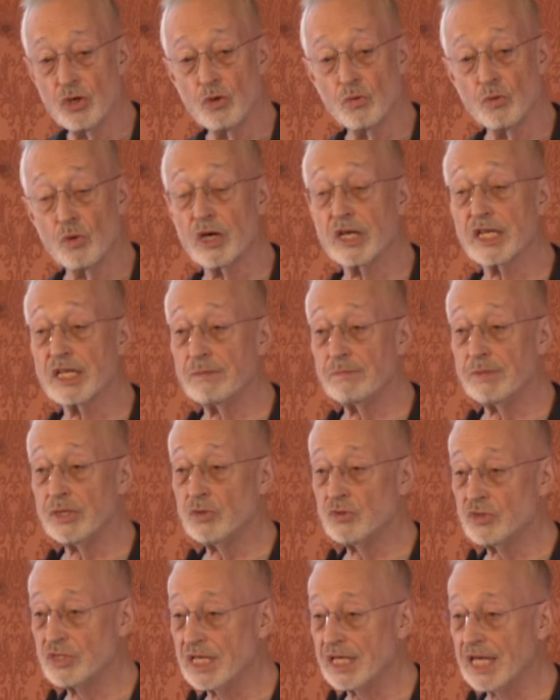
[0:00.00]
where it can be
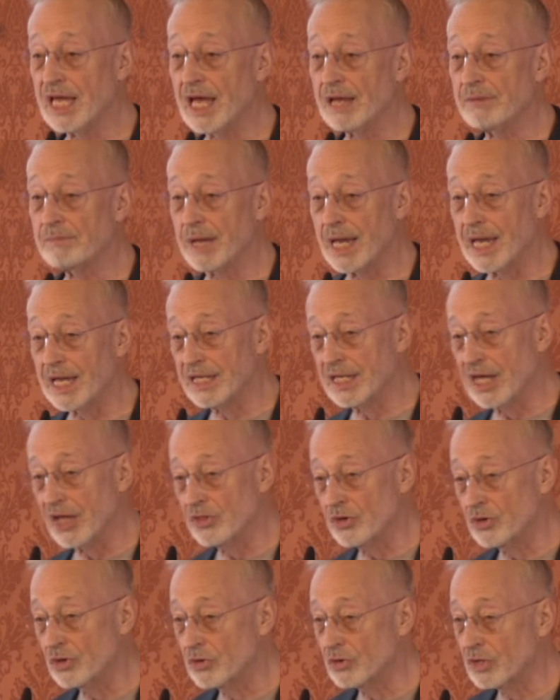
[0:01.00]
used again by
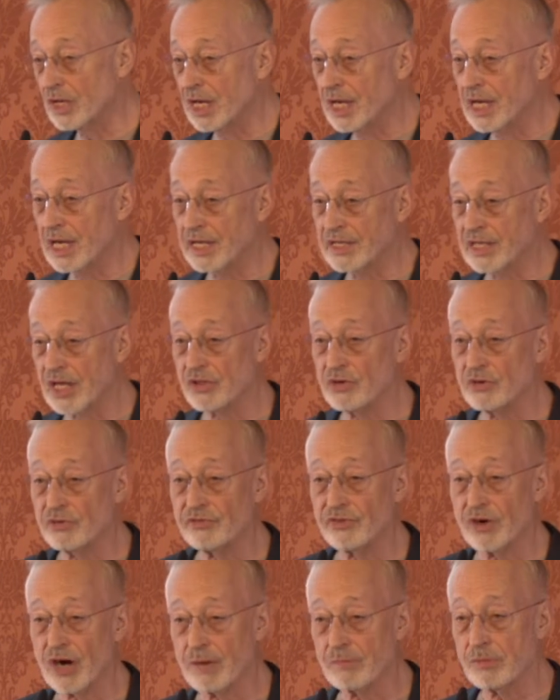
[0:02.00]
another
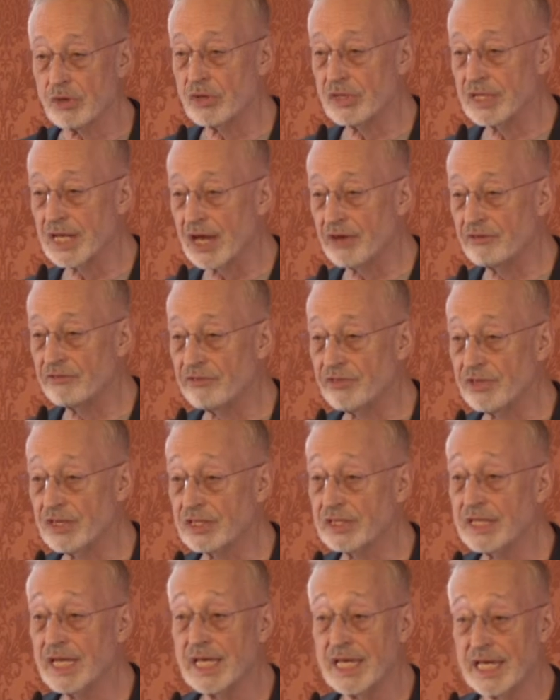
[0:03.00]
farmer
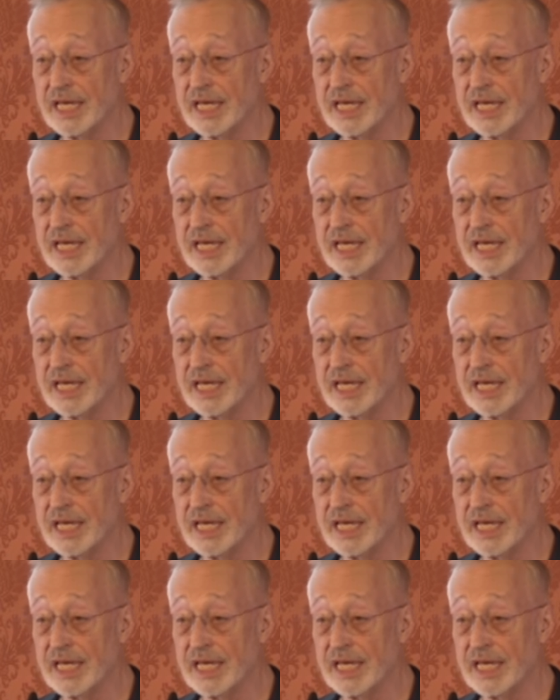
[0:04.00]
downfield.